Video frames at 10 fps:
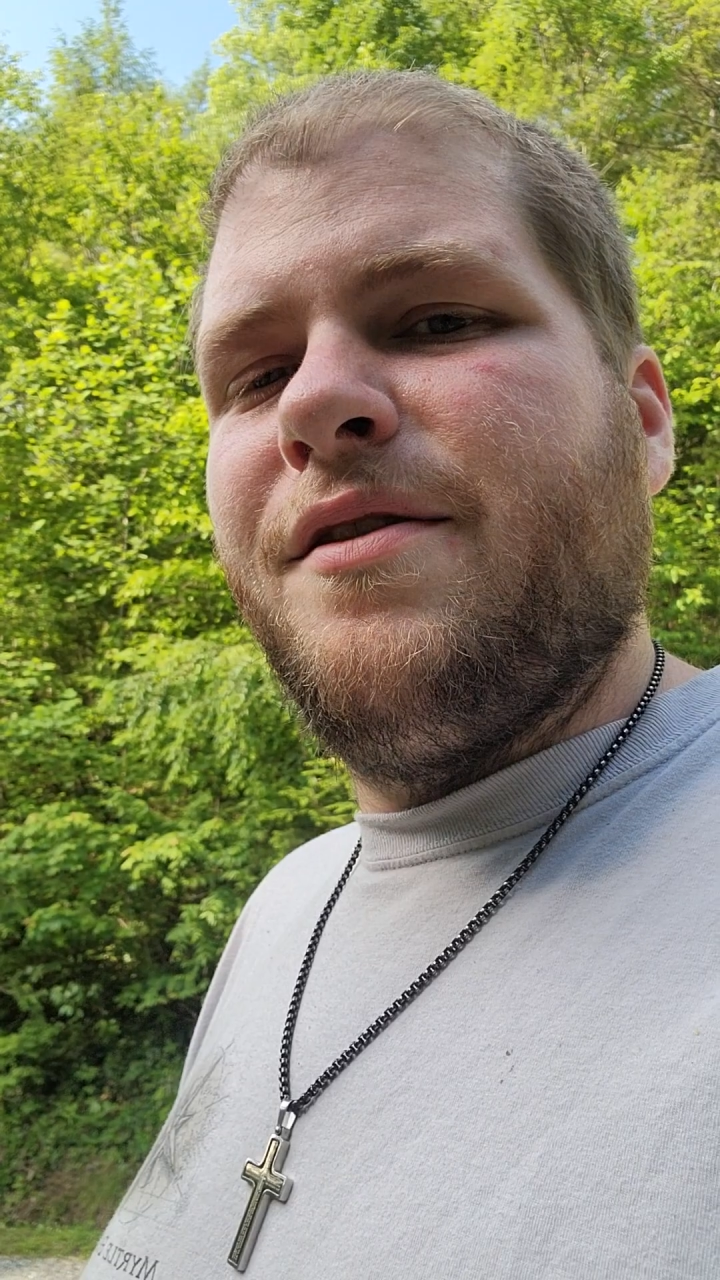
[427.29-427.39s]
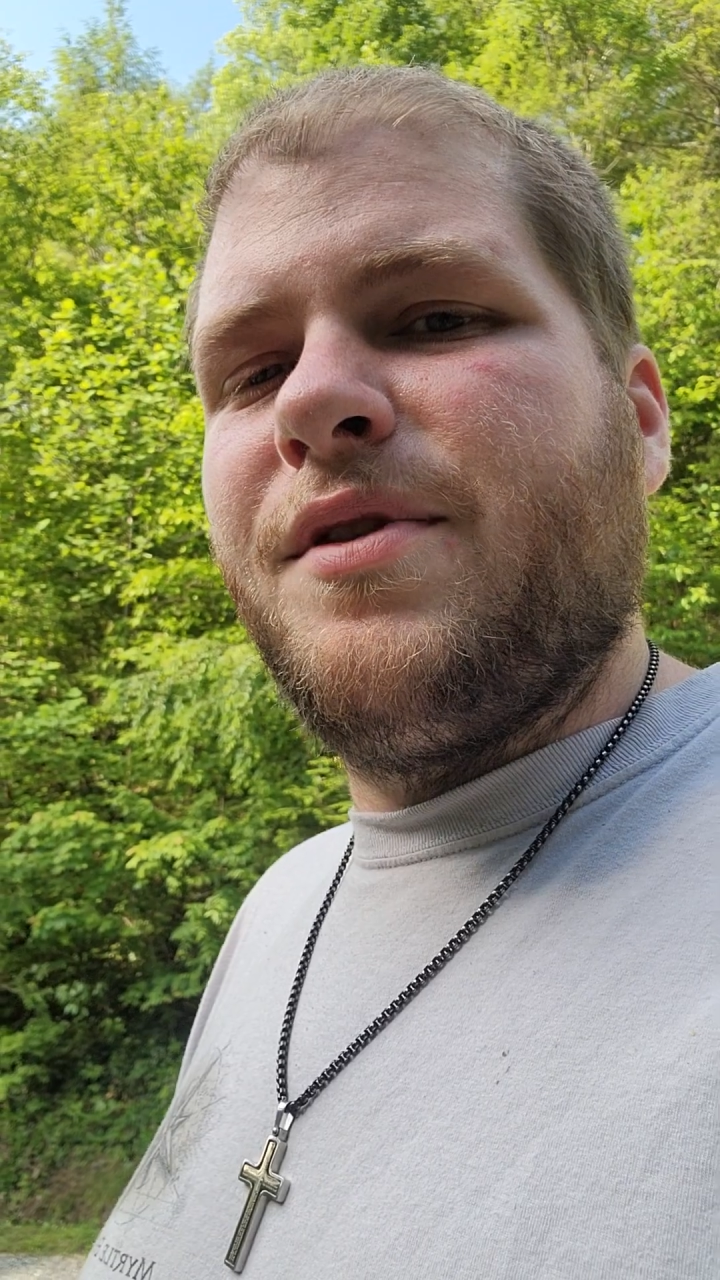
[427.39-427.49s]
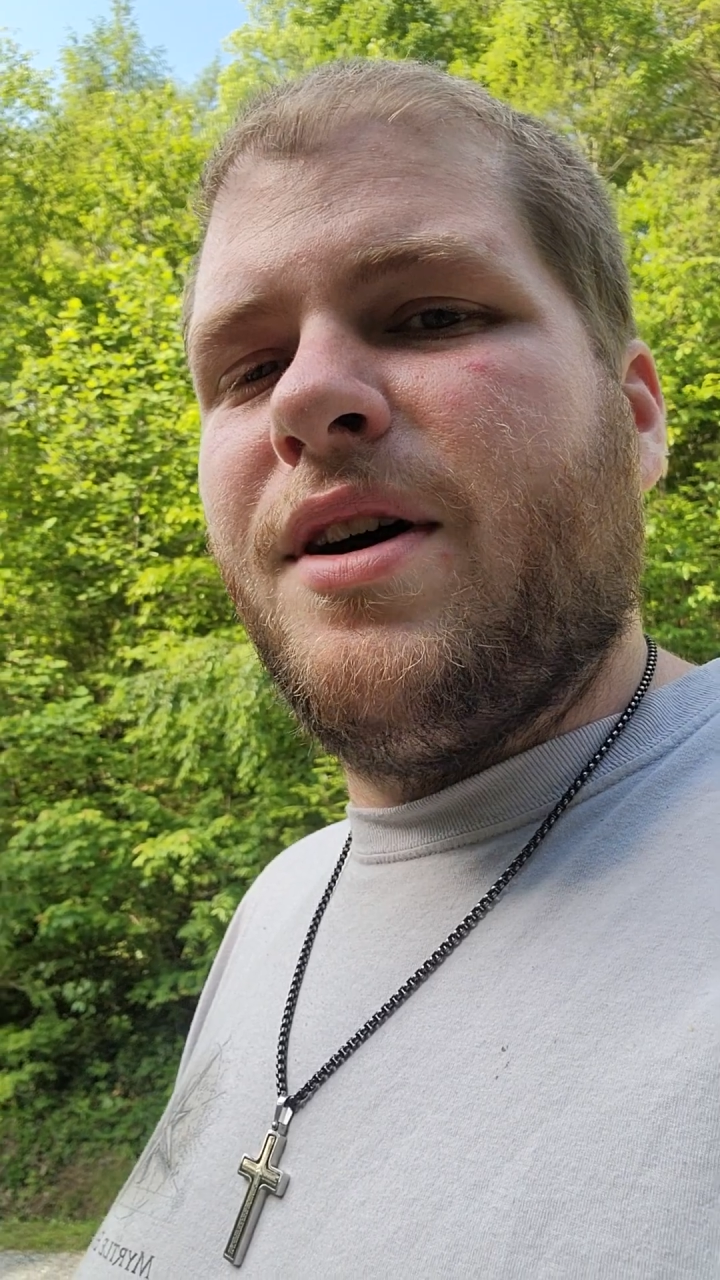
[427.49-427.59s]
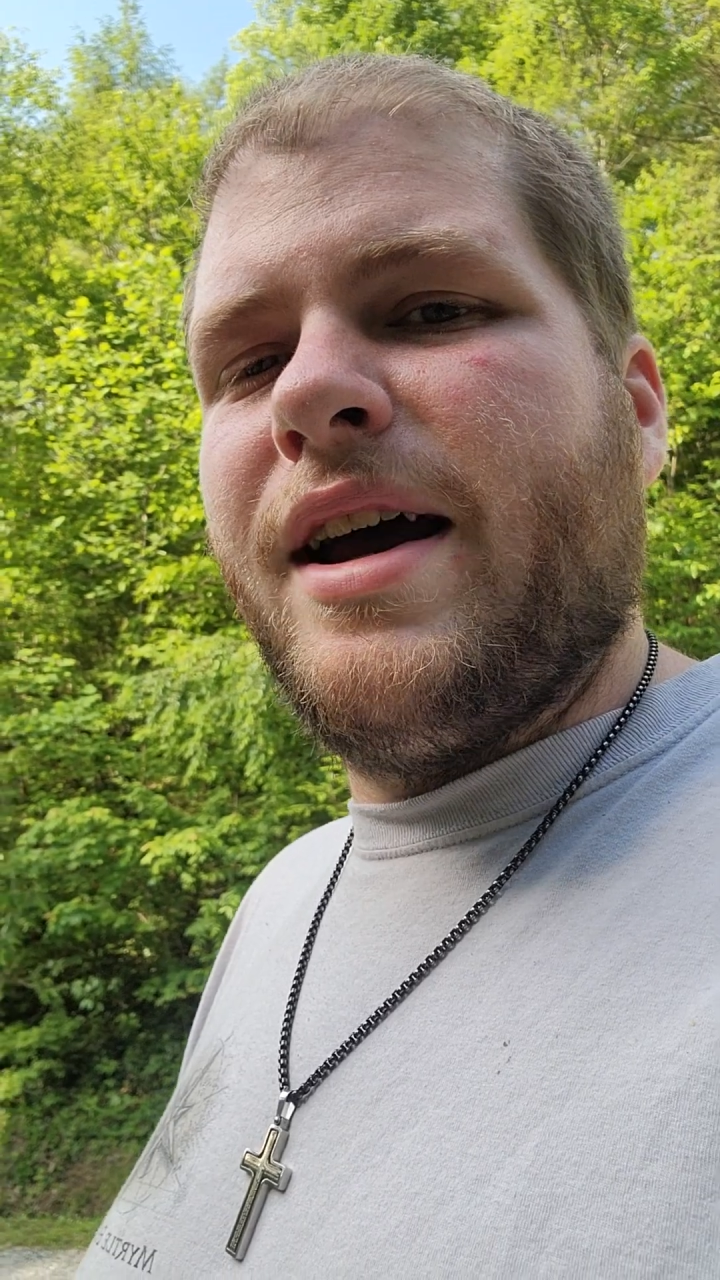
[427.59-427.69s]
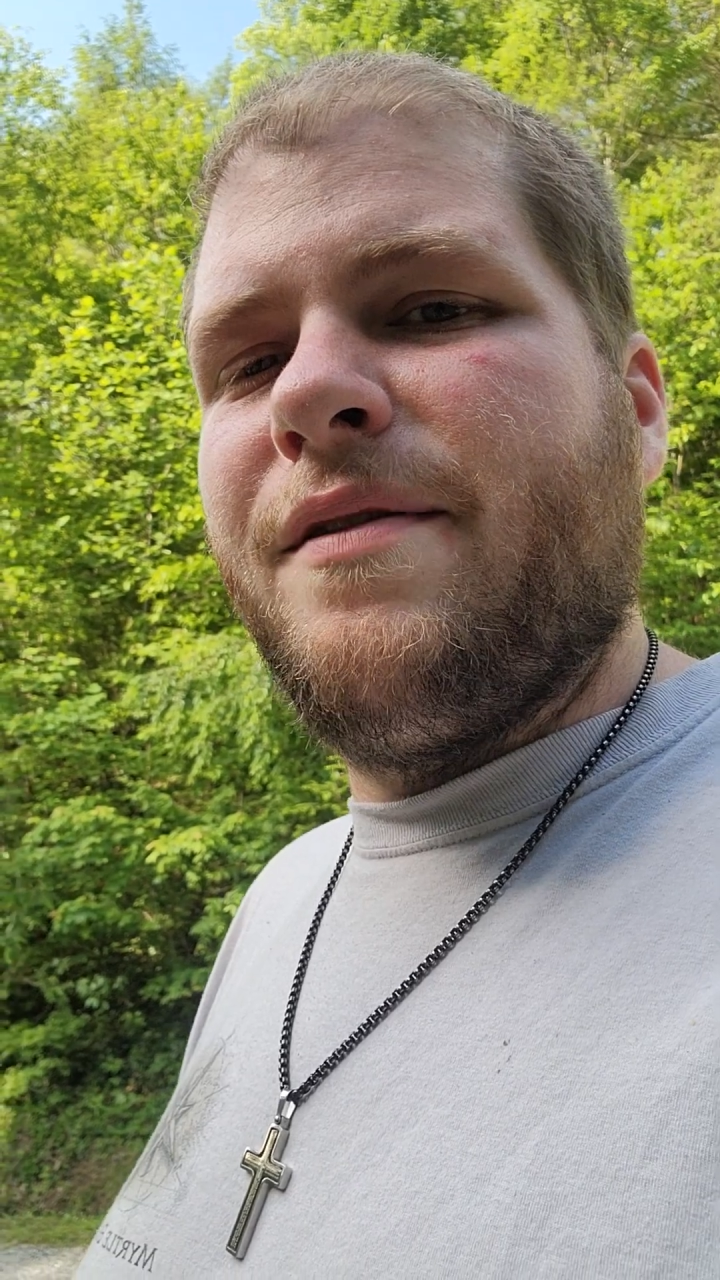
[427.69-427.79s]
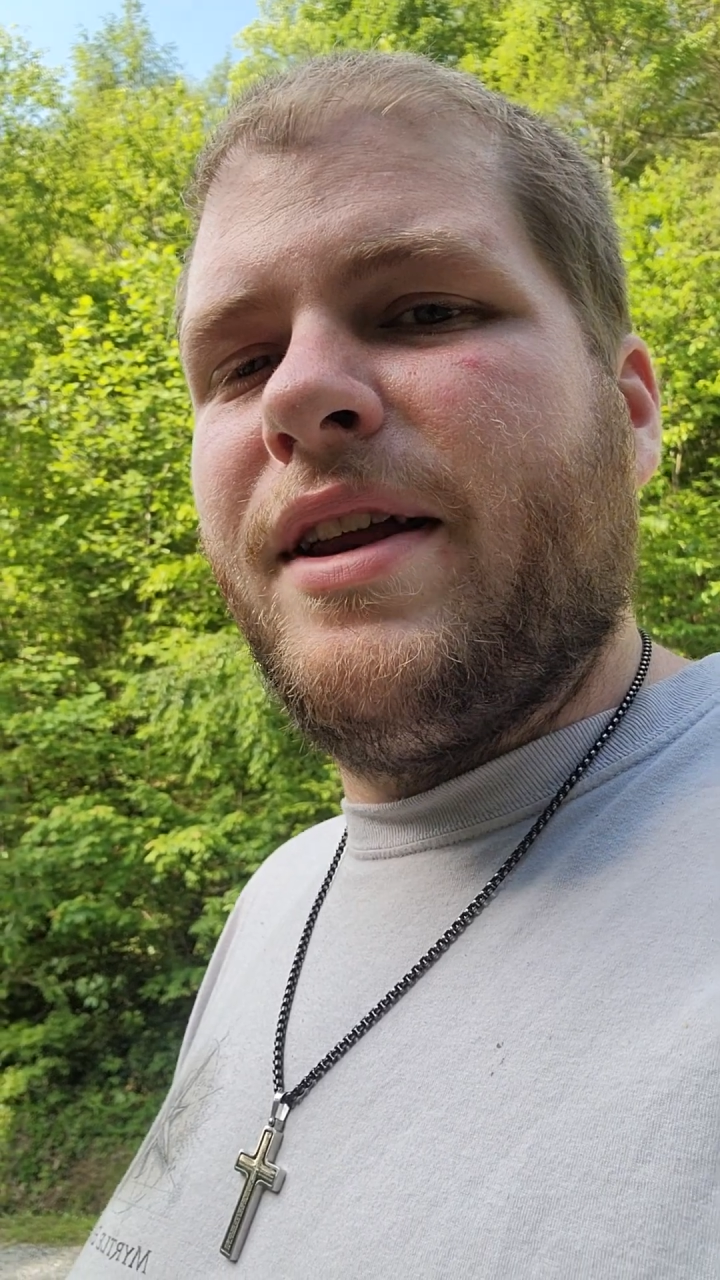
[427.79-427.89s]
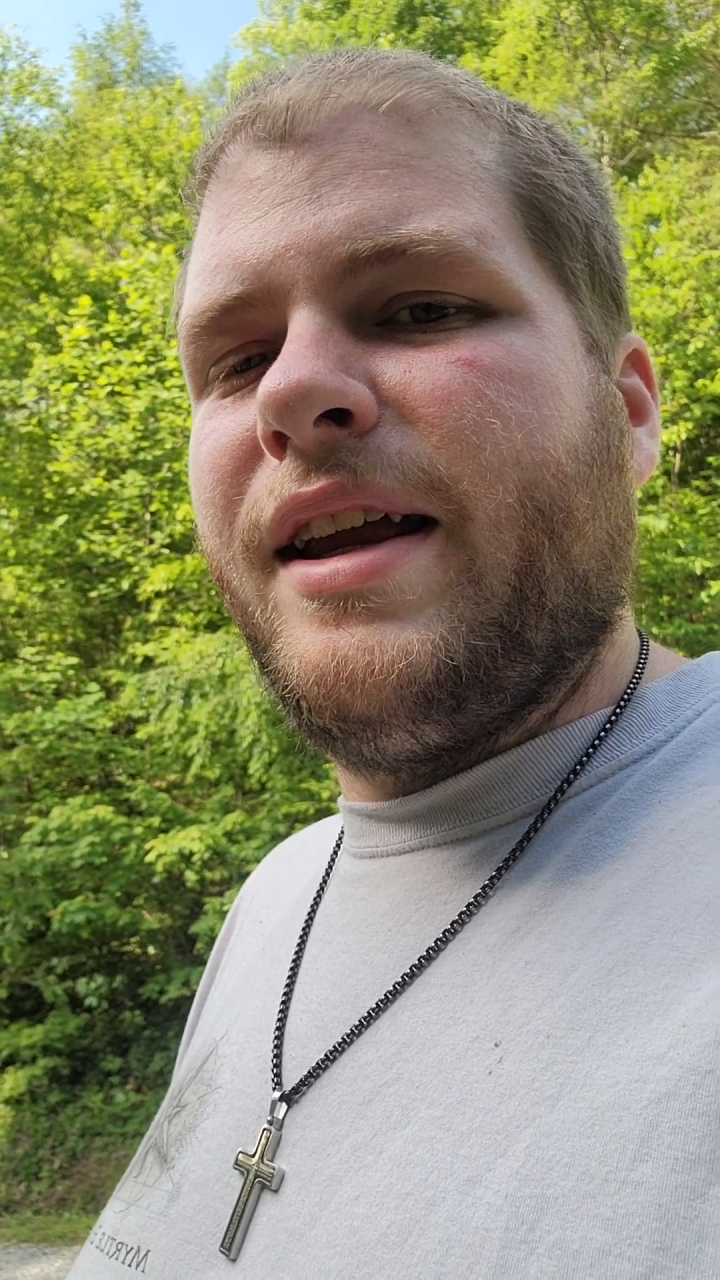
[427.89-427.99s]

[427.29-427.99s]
y'all have any